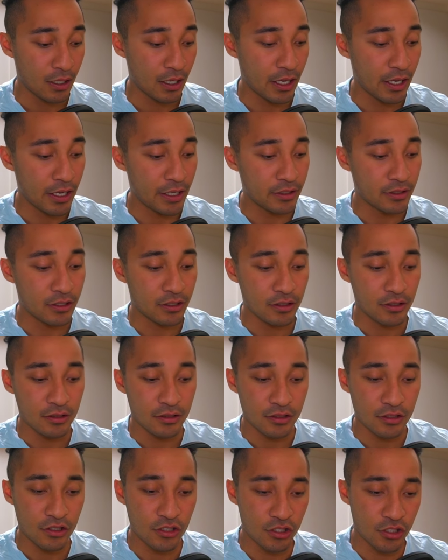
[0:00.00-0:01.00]
and
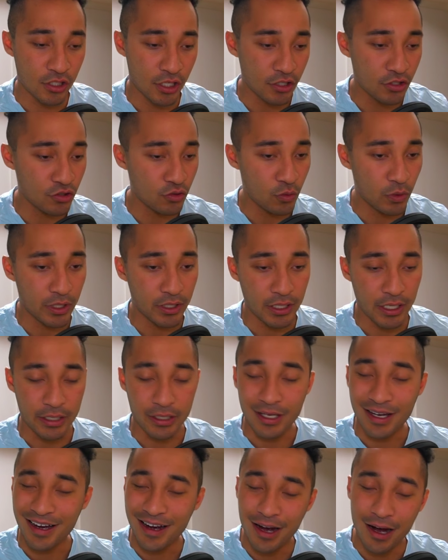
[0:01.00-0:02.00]
genuine
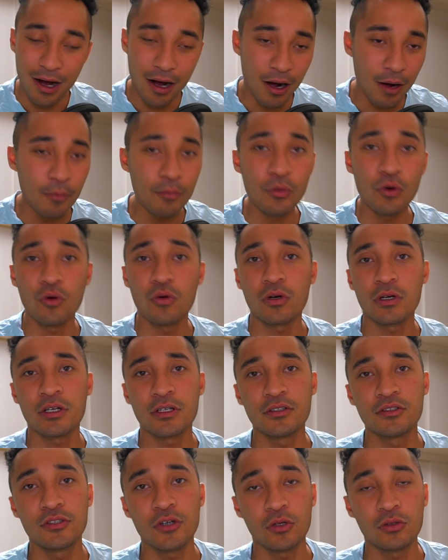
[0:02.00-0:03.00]
and humble
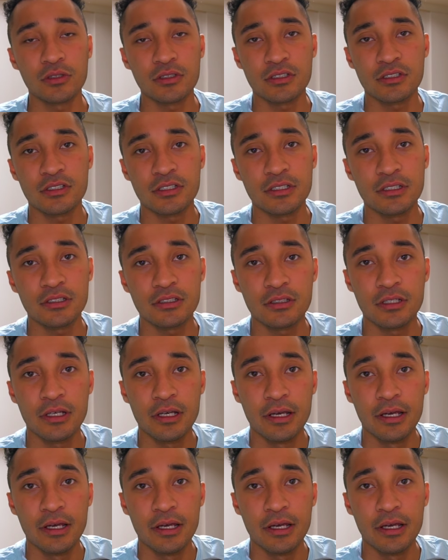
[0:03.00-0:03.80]
condolences